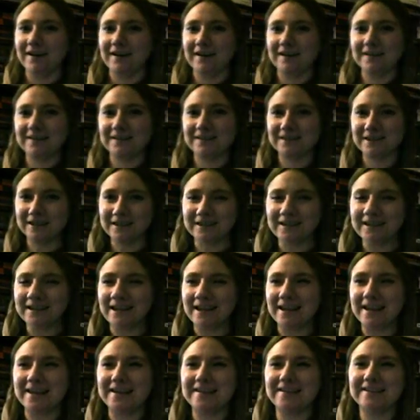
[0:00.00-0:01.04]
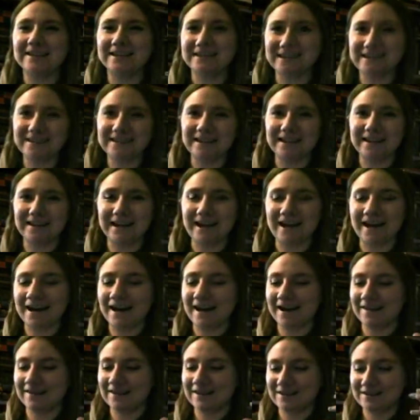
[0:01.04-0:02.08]
it's something like that,
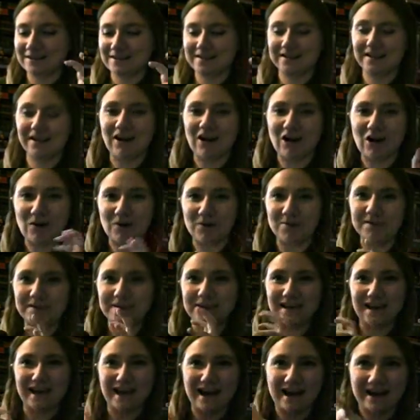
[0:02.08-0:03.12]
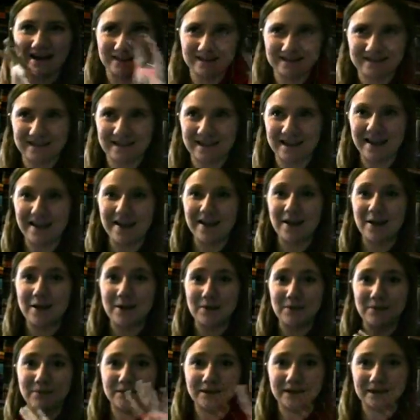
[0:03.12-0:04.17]
and this just ups the ante
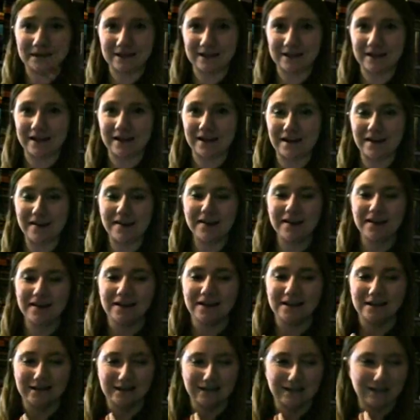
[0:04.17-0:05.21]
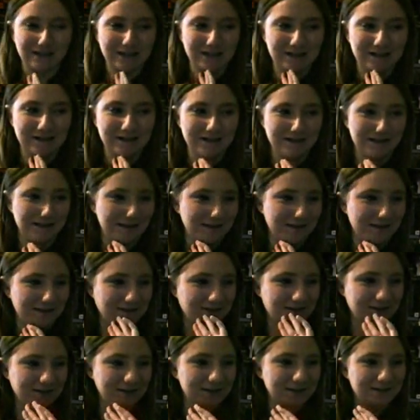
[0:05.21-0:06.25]
completely. Like
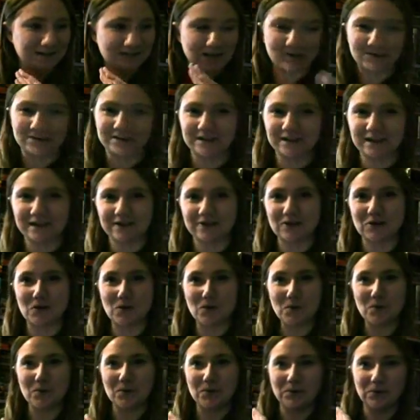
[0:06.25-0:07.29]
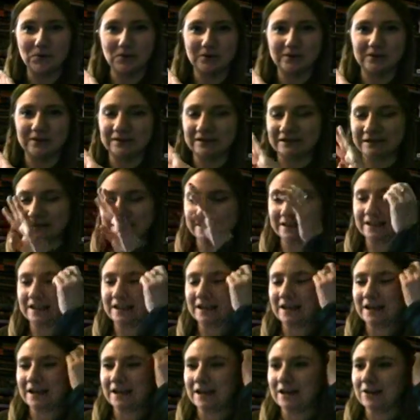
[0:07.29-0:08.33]
secrets get told, and
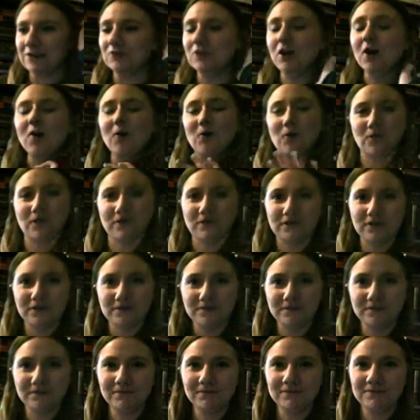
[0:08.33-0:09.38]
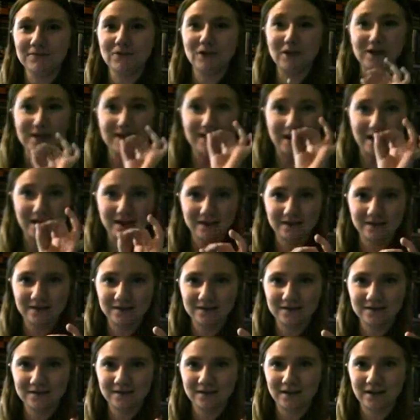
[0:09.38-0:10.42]
not all of them, not yet,
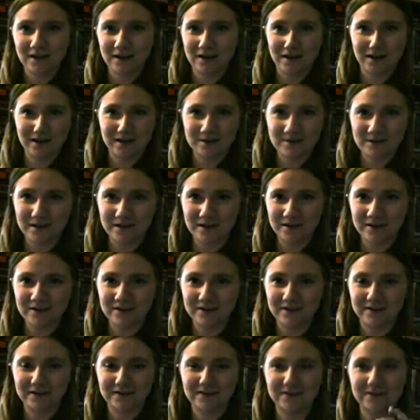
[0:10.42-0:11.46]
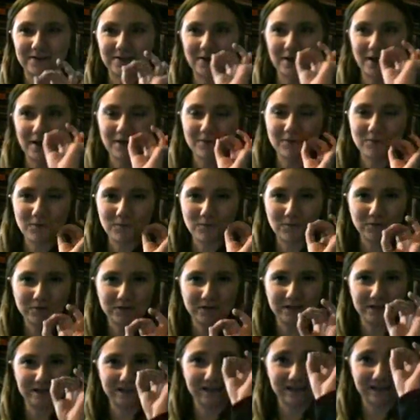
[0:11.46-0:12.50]
anyway, because you kind of won't want
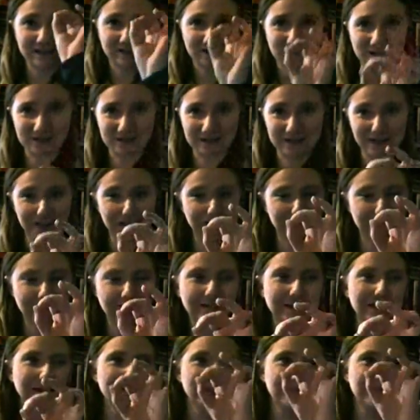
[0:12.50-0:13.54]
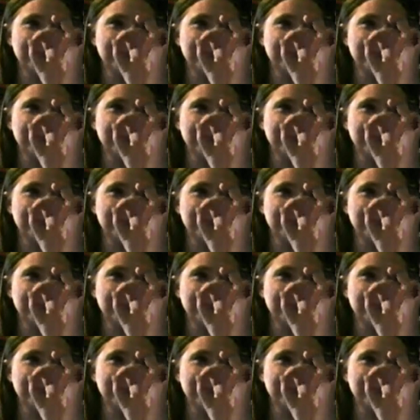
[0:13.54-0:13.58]
to stay secret until